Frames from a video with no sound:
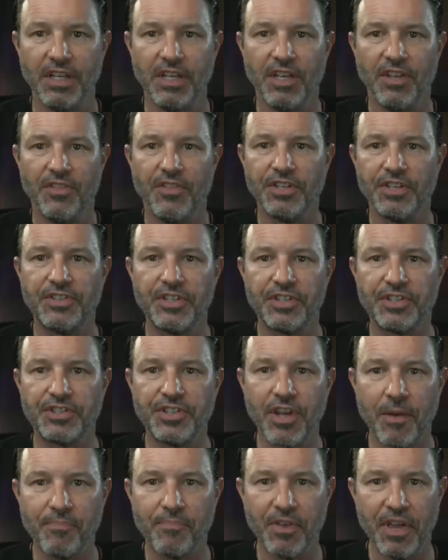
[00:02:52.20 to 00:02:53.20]
this is
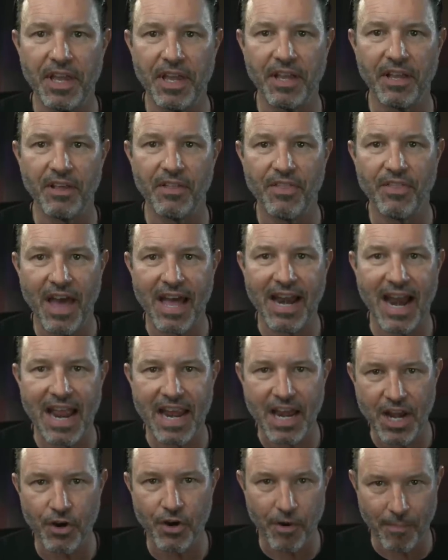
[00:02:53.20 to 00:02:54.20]
something that I
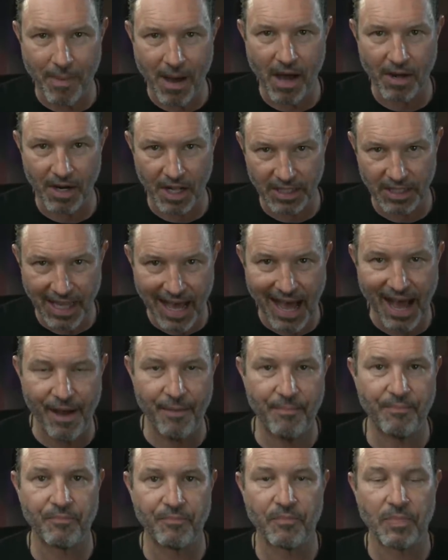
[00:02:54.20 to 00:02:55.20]
hear about a lot
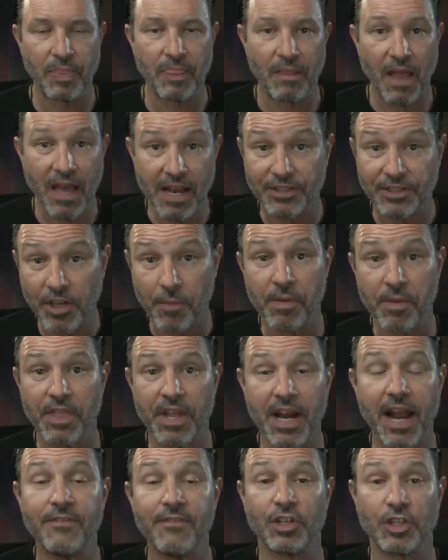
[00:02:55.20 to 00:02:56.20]
and it's something that
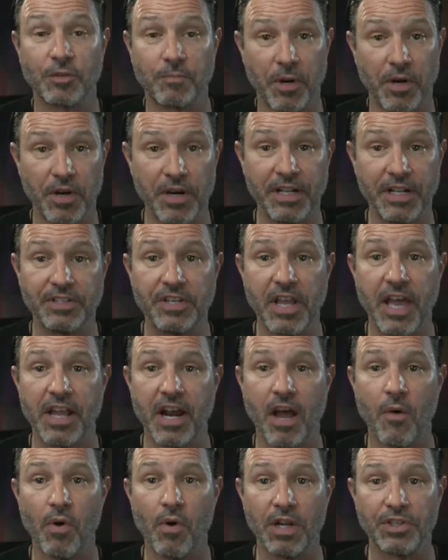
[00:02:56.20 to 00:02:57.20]
I've experienced. And I
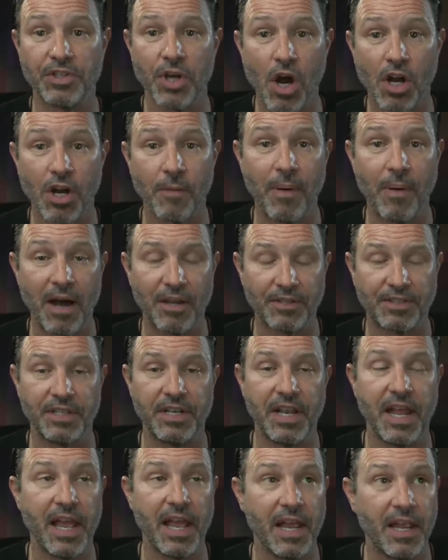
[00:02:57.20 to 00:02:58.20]
want to talk about
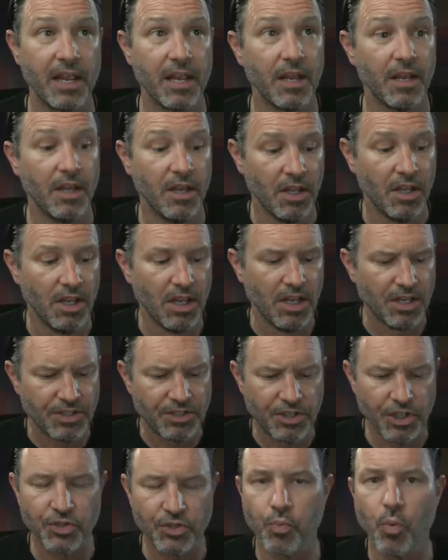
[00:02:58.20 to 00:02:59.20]
today
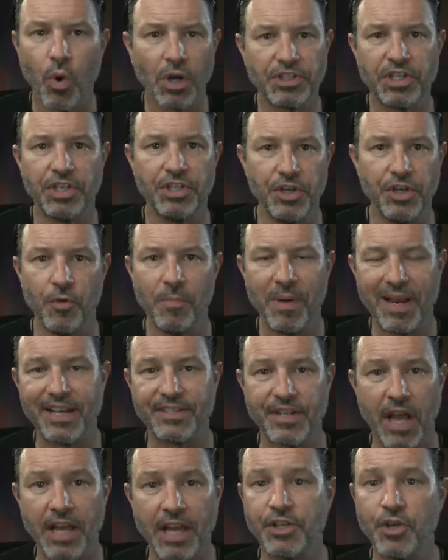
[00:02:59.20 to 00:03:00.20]
just what to do because
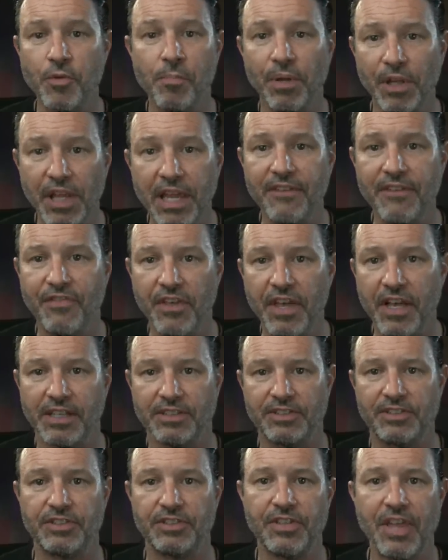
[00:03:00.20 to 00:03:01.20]
I do believe
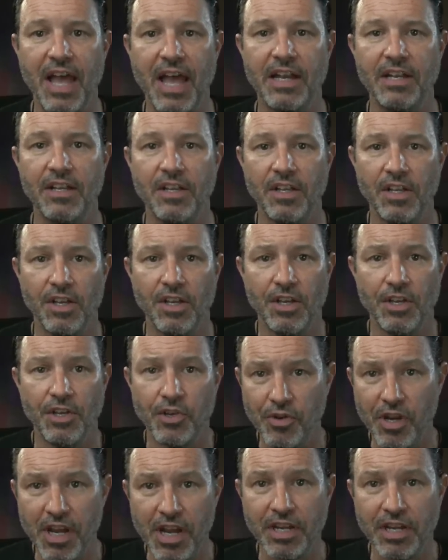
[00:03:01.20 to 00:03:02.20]
this that you need